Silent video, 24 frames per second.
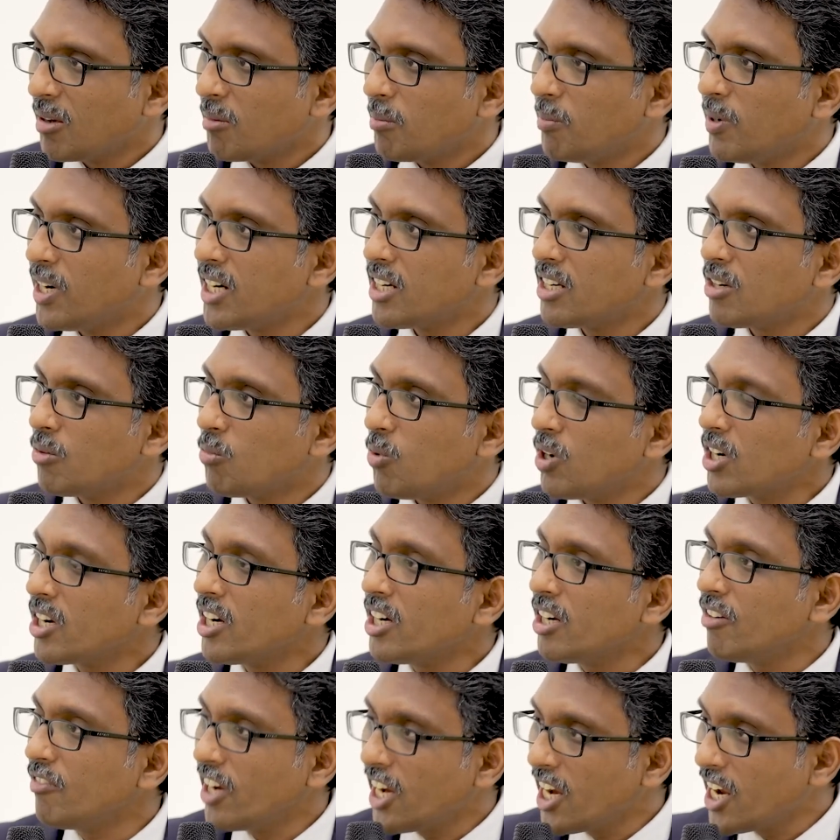but what
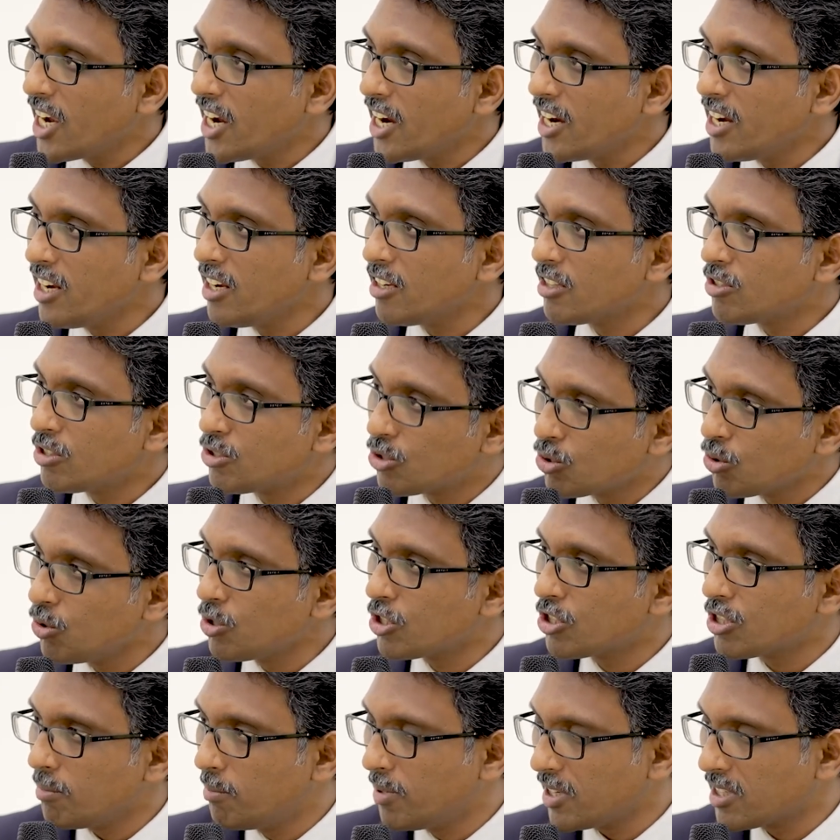kind of AI
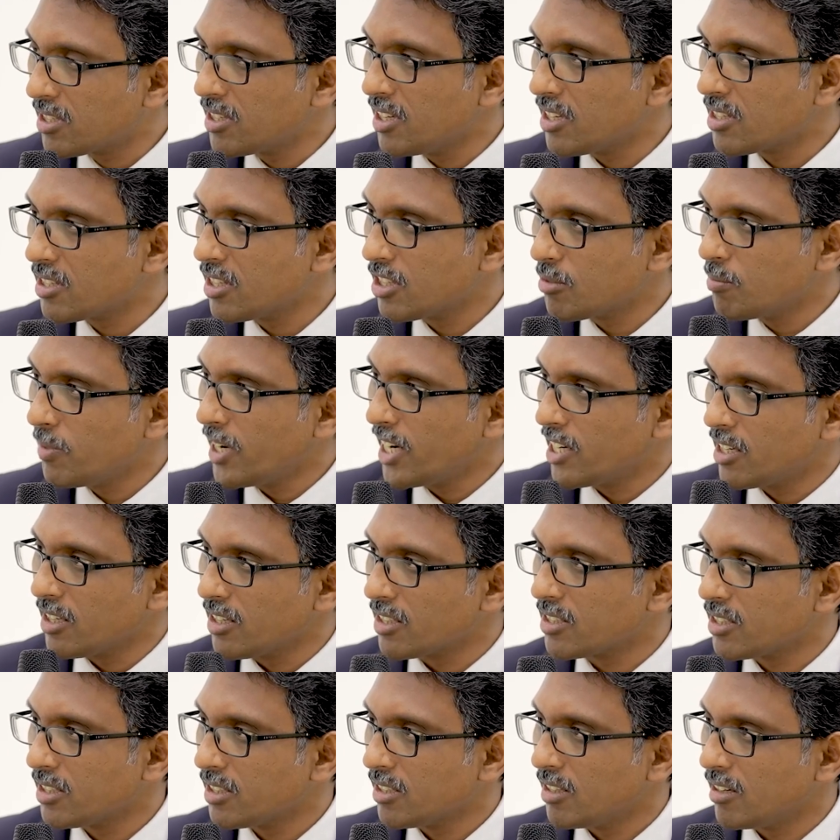suits the business is
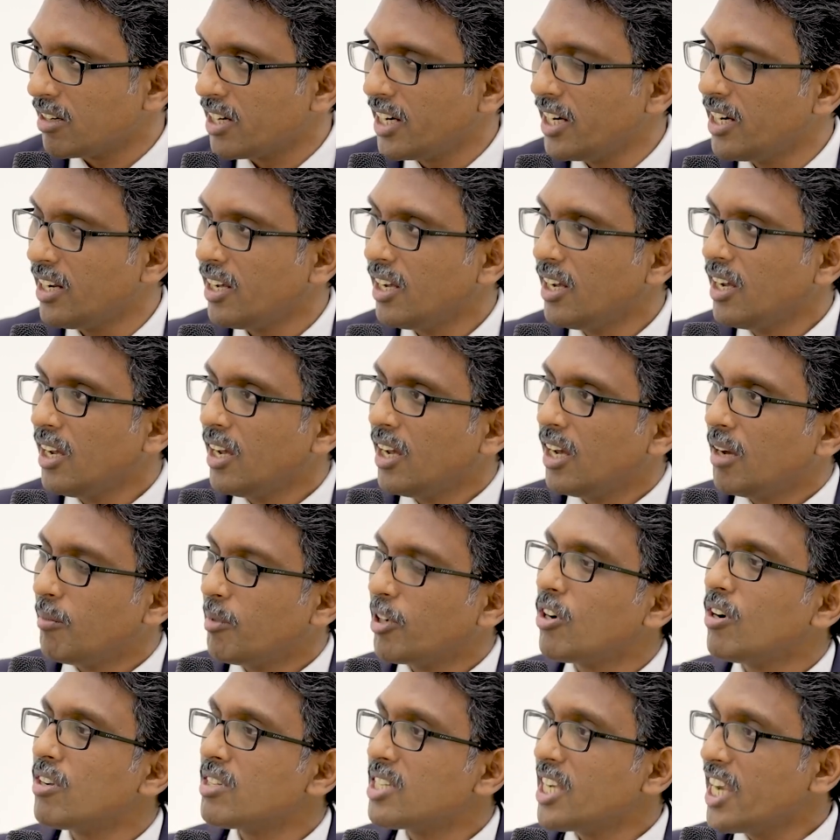matters, right?
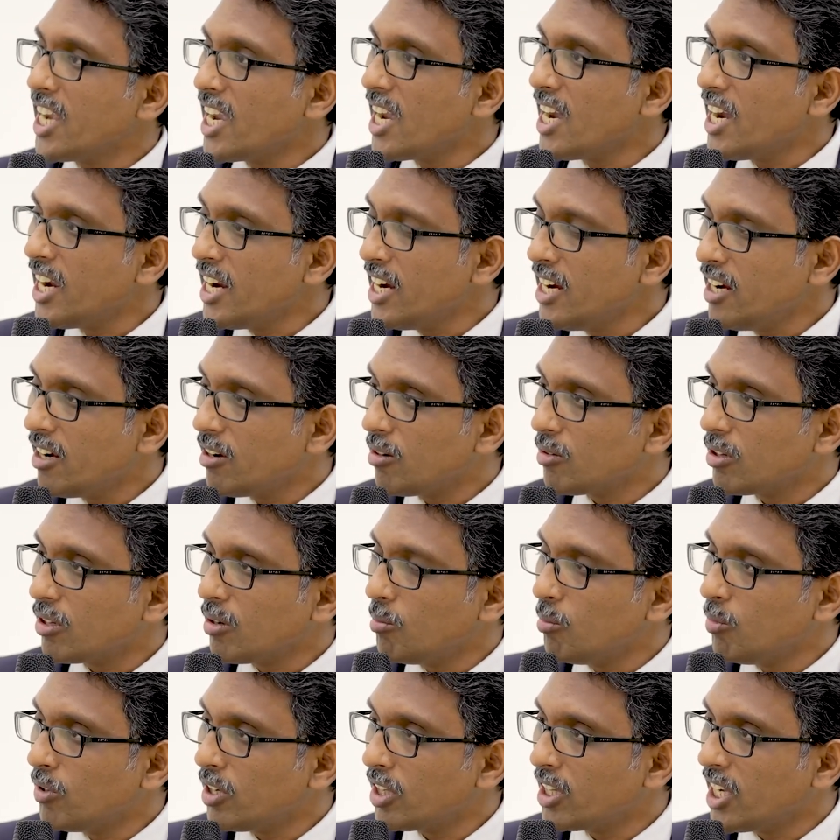Because AI,
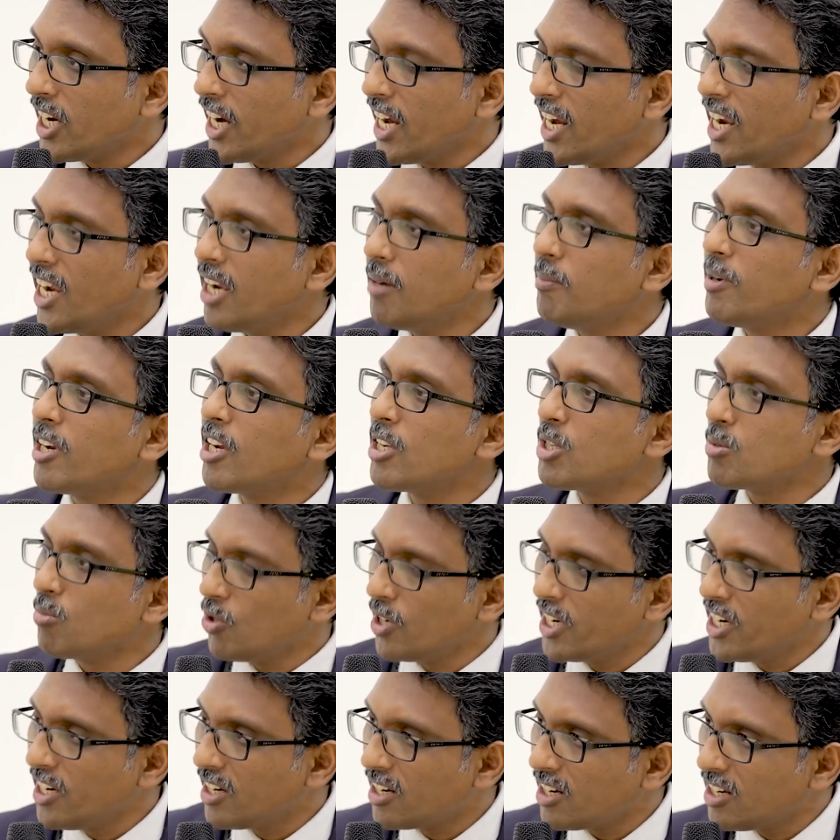the AI becomes
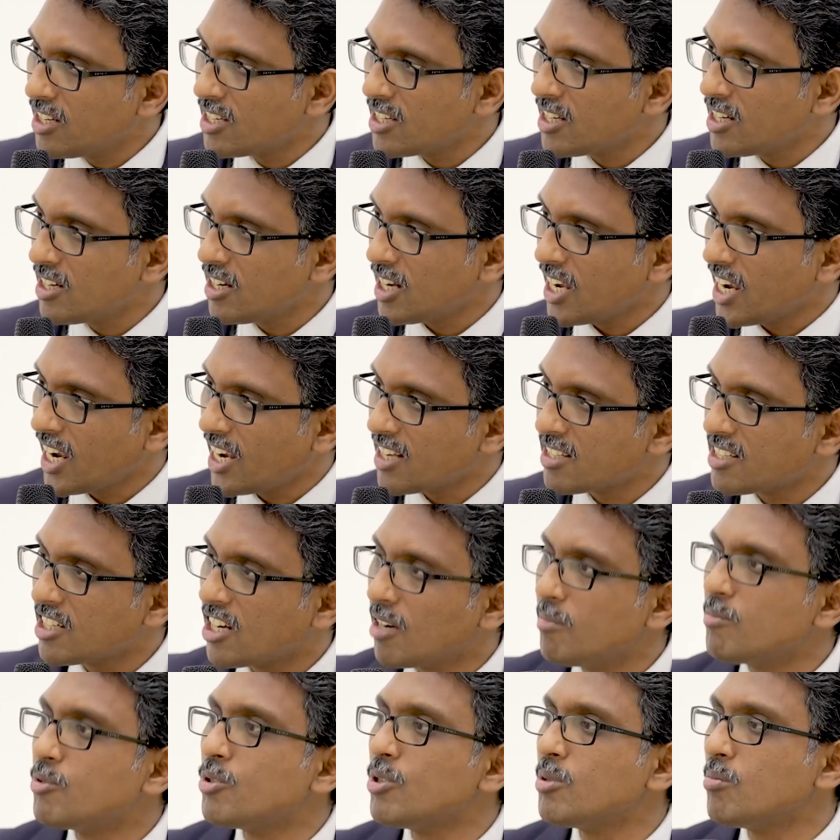more intelligent as it
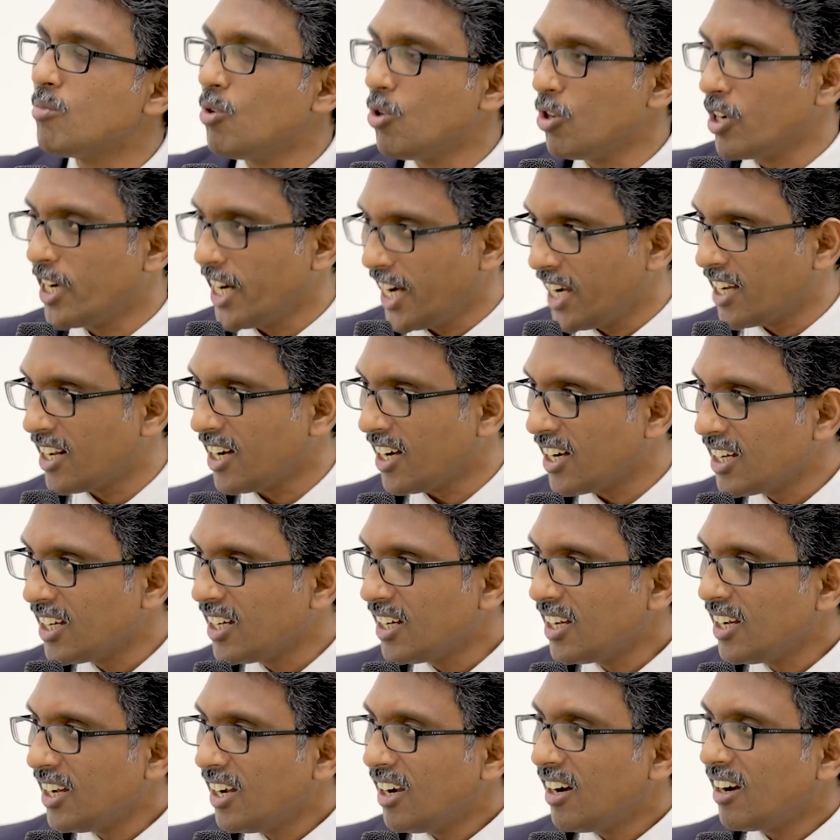consumes more data.
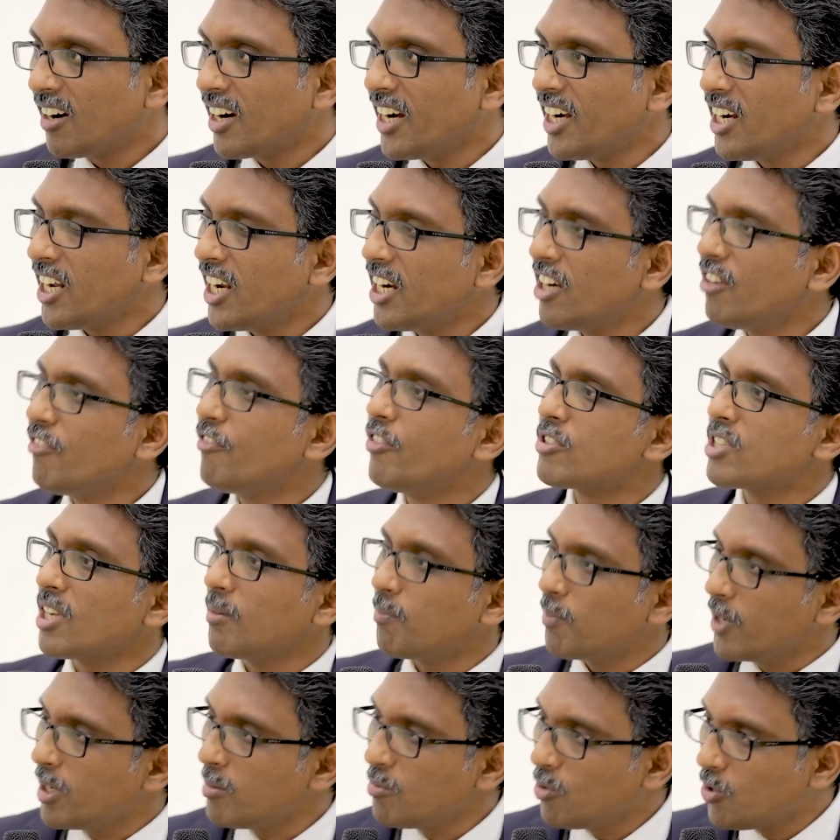Right, and if you
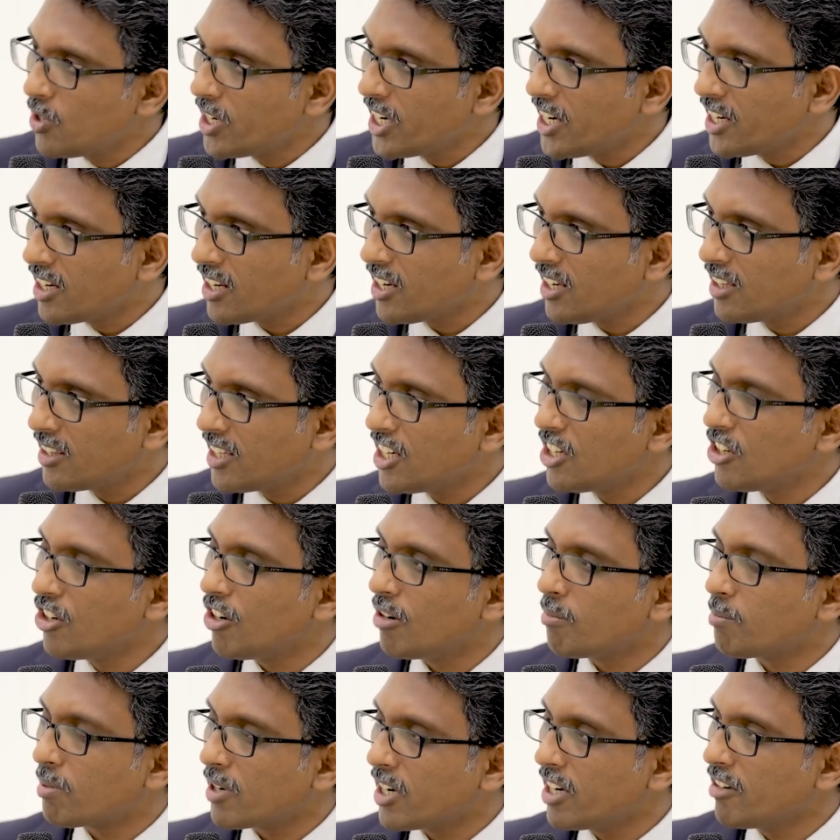supply more data, then
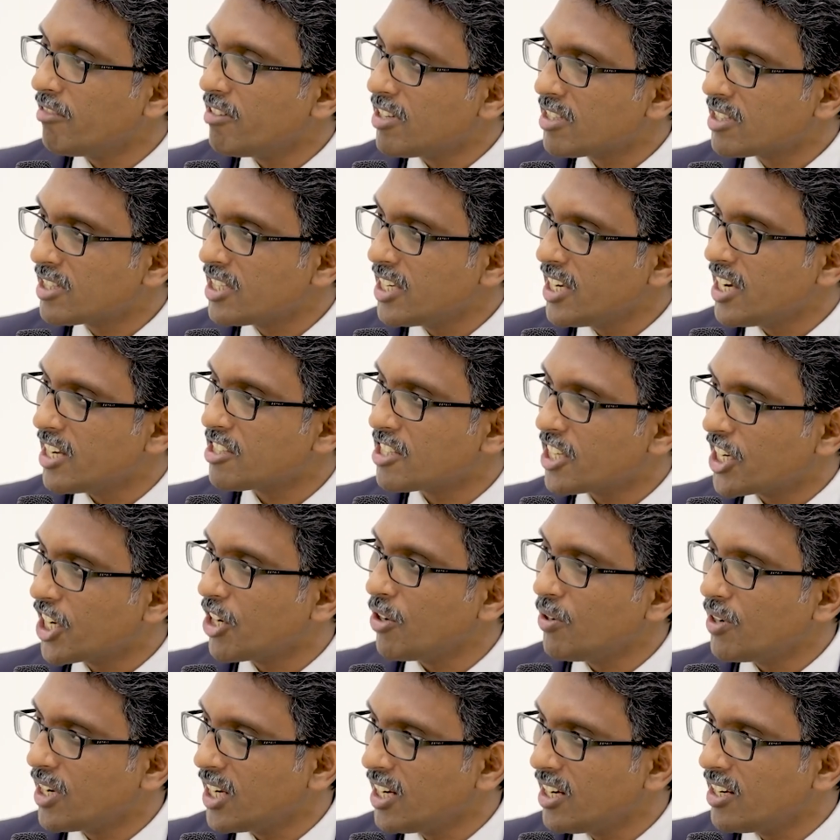your privacy and
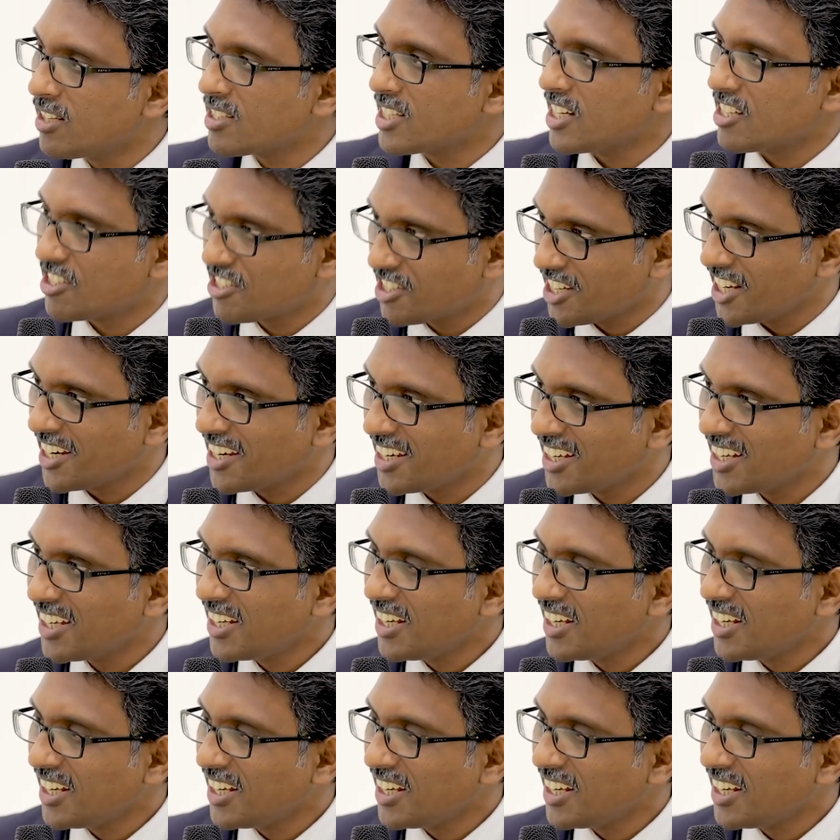security is at stake,